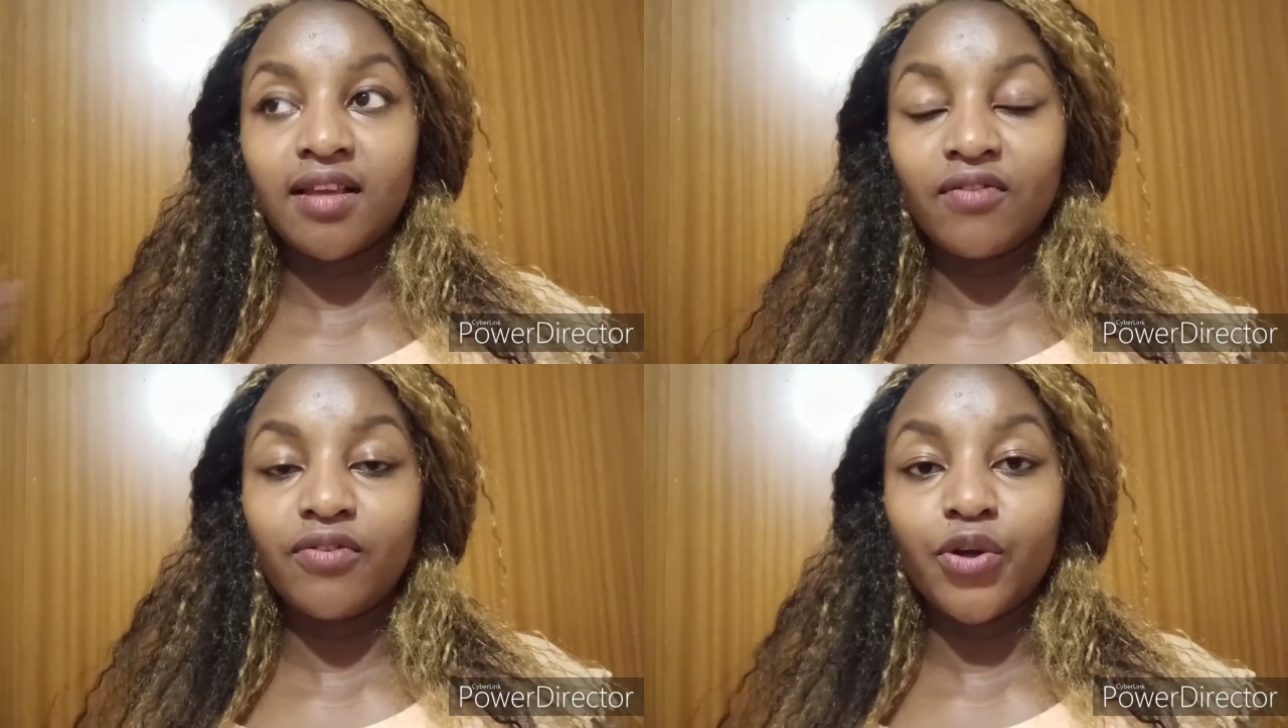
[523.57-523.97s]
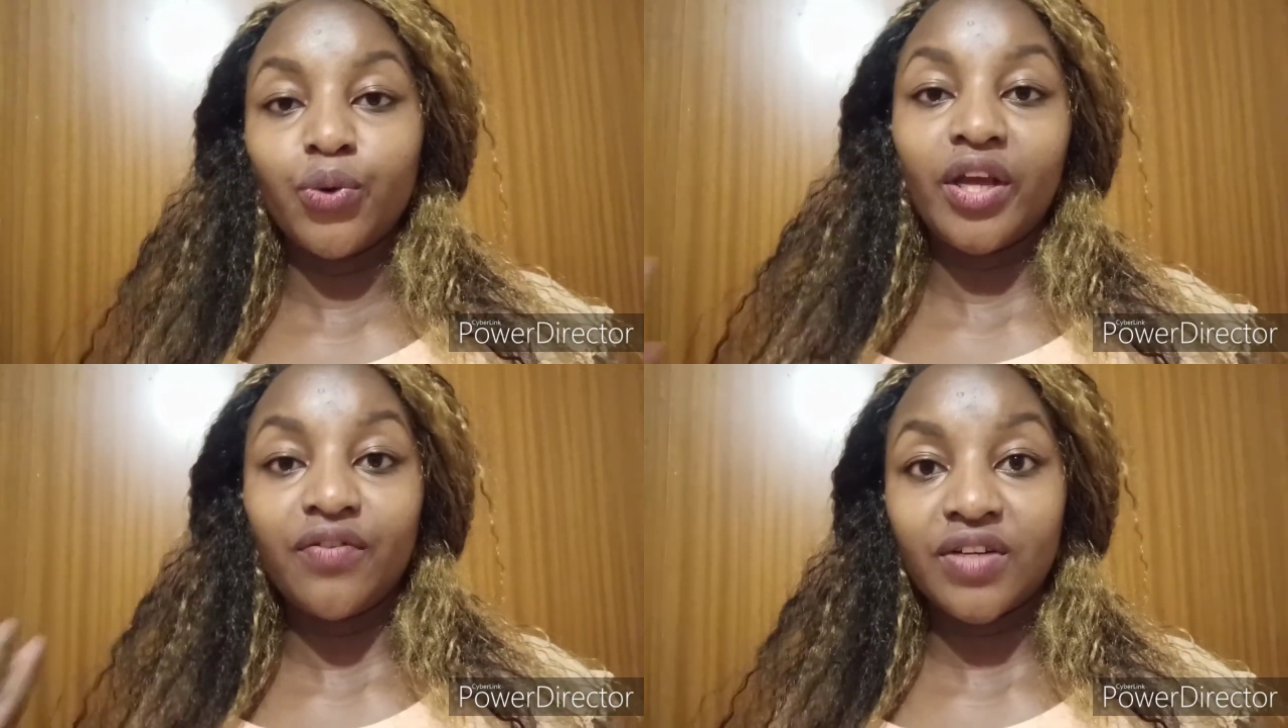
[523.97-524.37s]
thing for
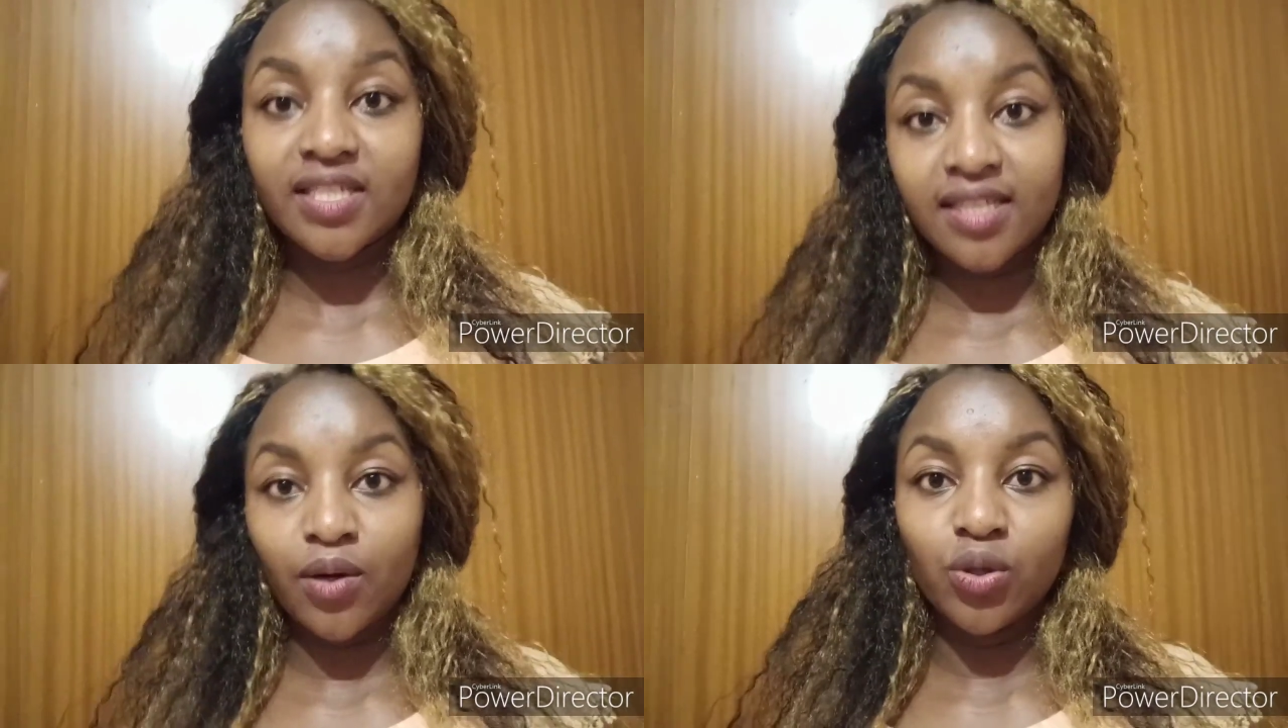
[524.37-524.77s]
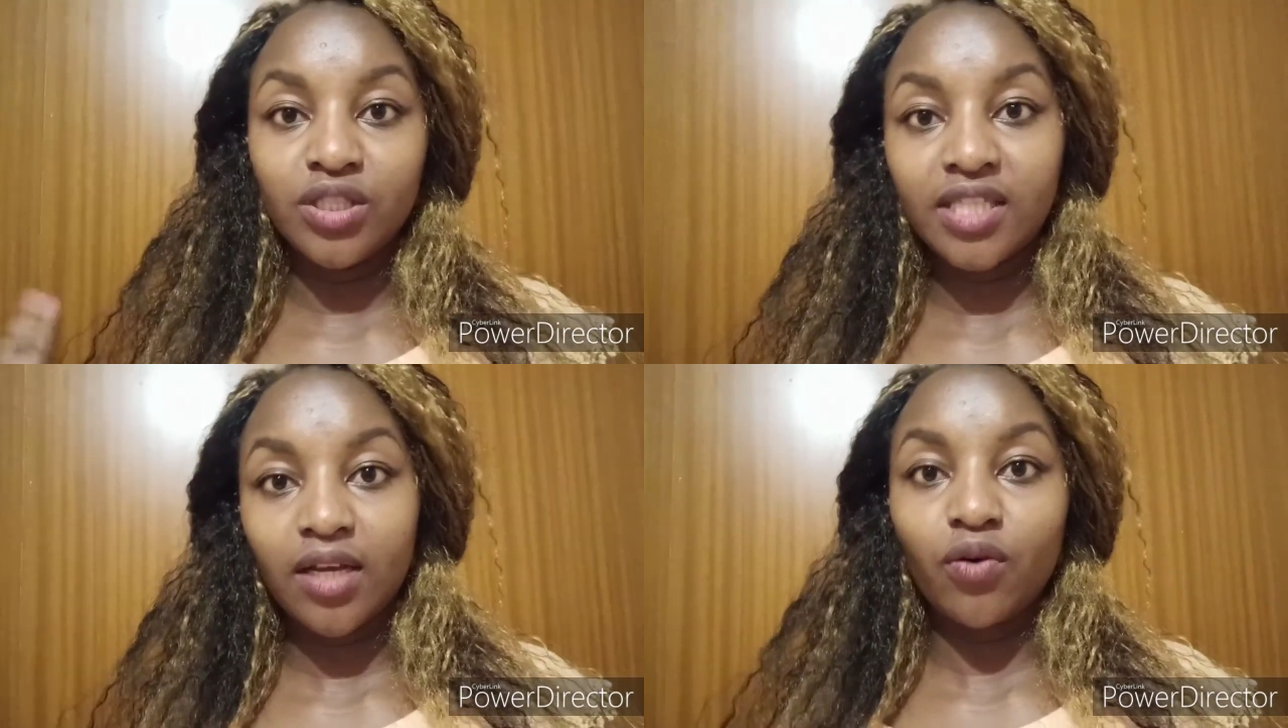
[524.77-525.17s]
you every
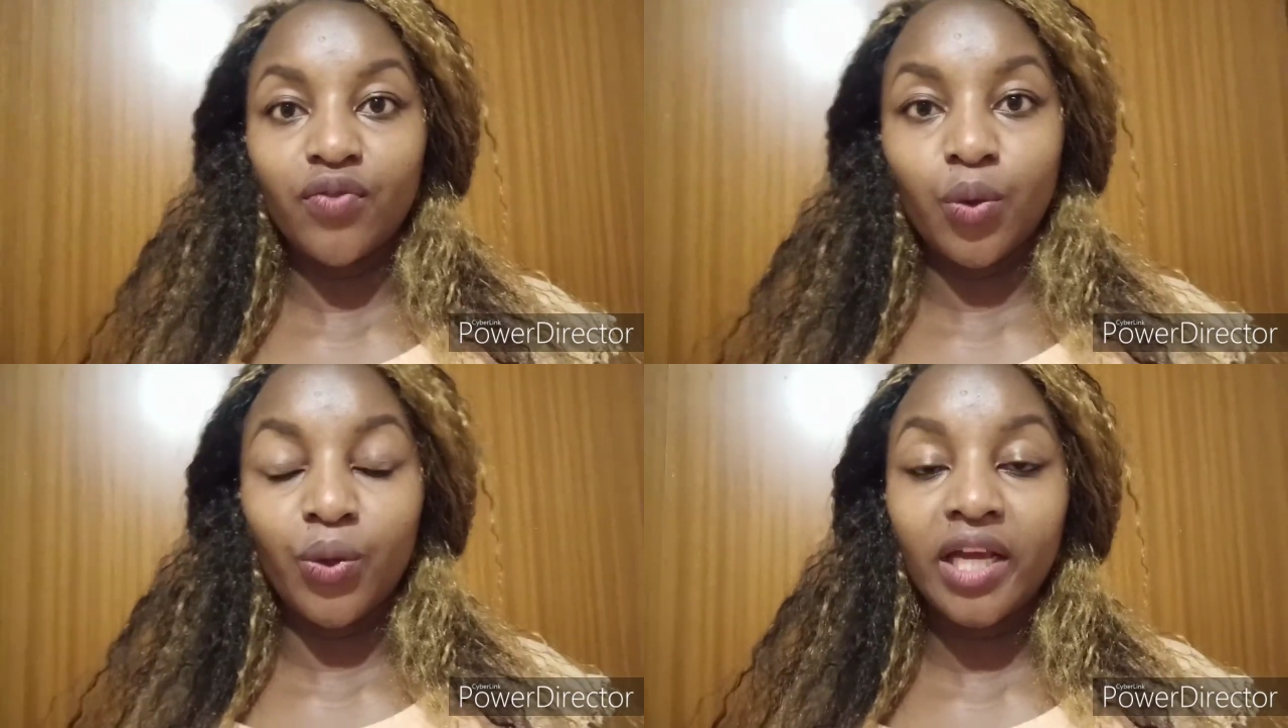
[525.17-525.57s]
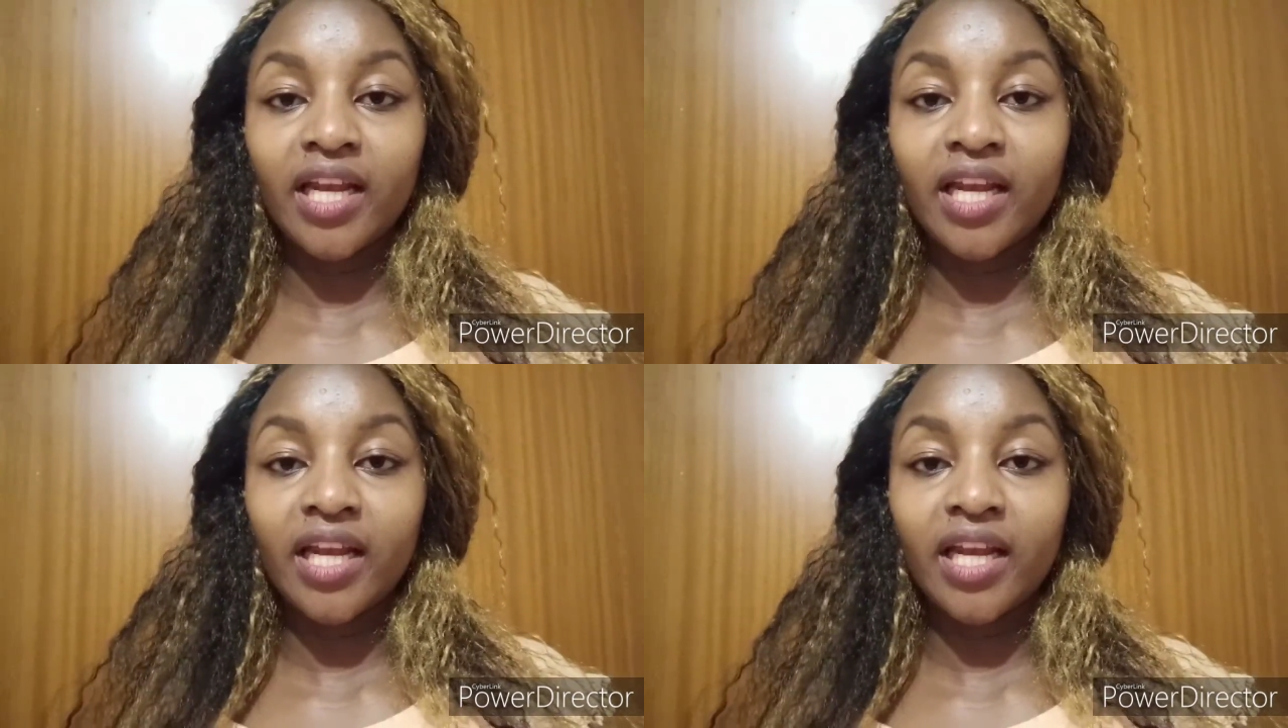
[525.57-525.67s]
single day of the week,